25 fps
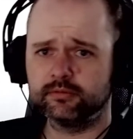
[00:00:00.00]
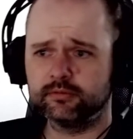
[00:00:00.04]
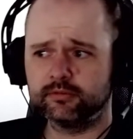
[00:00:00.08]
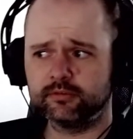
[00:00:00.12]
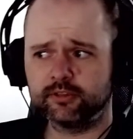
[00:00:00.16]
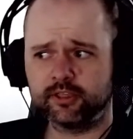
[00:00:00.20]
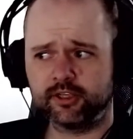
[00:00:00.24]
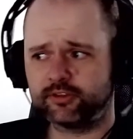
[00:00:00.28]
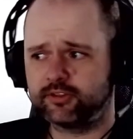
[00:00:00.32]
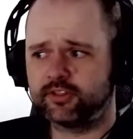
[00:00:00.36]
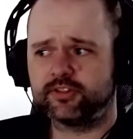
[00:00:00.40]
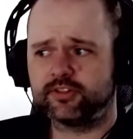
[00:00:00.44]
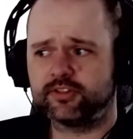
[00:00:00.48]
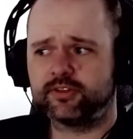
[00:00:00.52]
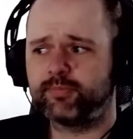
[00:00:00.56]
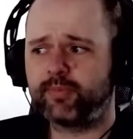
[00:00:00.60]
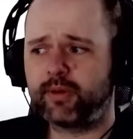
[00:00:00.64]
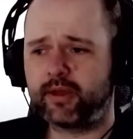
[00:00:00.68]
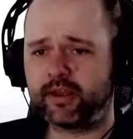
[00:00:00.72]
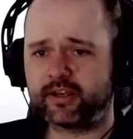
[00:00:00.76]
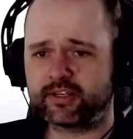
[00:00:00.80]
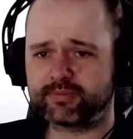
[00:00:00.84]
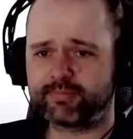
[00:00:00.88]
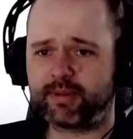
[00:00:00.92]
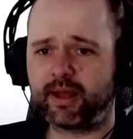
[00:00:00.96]
because it's an
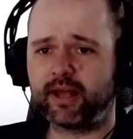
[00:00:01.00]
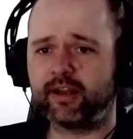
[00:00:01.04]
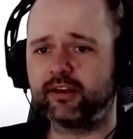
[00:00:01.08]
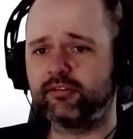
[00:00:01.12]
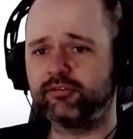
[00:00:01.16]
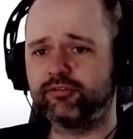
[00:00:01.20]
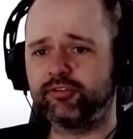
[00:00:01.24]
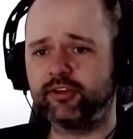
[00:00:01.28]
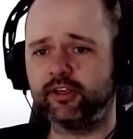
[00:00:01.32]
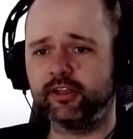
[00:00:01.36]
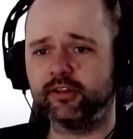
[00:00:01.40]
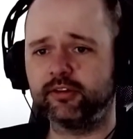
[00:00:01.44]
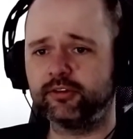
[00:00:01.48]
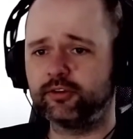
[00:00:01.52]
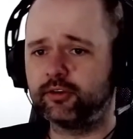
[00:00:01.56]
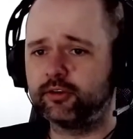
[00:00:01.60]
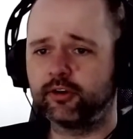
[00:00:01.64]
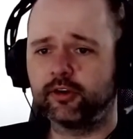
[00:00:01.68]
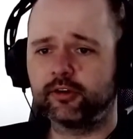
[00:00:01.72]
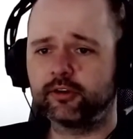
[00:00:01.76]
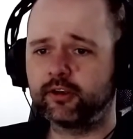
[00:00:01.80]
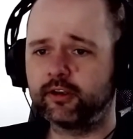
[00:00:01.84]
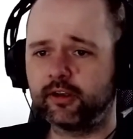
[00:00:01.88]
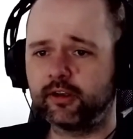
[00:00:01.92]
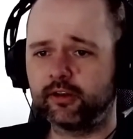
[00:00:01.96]
expanding field you're
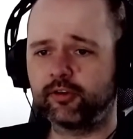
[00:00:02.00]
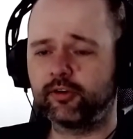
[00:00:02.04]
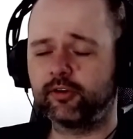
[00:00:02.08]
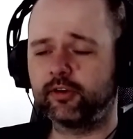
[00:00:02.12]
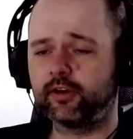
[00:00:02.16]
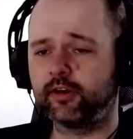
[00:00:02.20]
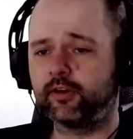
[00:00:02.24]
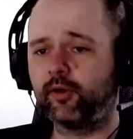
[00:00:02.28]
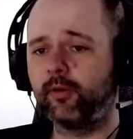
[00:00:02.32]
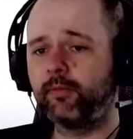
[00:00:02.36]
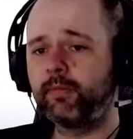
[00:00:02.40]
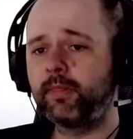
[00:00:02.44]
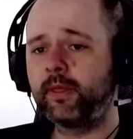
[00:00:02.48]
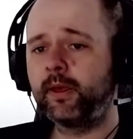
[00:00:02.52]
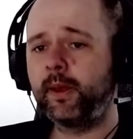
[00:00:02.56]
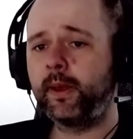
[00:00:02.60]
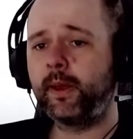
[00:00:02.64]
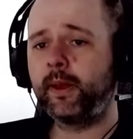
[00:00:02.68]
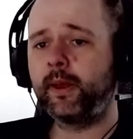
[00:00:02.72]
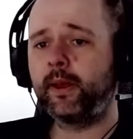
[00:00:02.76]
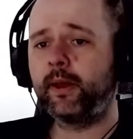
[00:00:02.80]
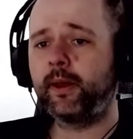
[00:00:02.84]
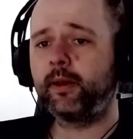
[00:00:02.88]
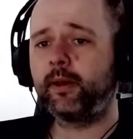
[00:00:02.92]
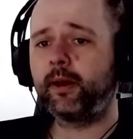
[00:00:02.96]
not going to learn it all
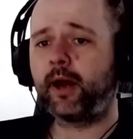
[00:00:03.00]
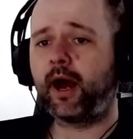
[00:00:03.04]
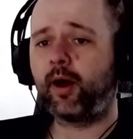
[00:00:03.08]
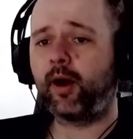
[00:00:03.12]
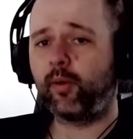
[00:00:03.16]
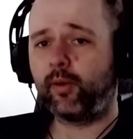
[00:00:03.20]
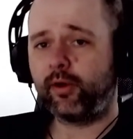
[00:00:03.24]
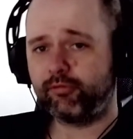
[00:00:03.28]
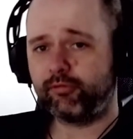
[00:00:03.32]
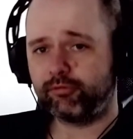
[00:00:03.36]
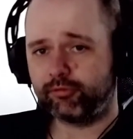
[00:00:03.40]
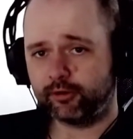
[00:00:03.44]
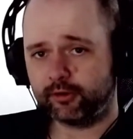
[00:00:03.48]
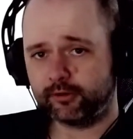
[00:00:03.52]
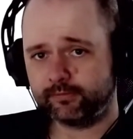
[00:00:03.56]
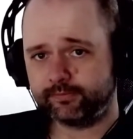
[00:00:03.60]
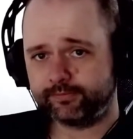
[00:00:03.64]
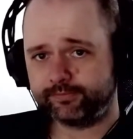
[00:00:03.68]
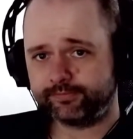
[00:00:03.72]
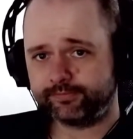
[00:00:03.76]
however